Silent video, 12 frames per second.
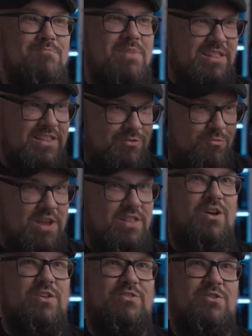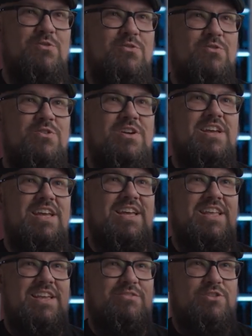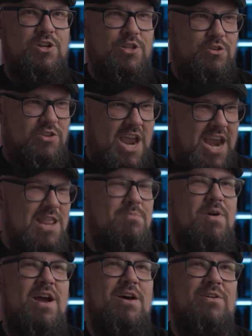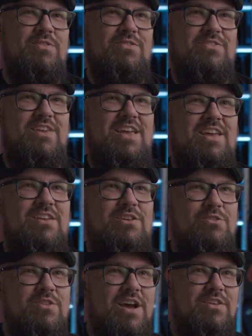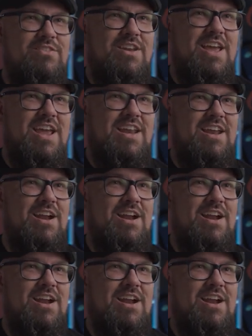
made this weight loss goal that he was gonna lose 80 pounds in 2008.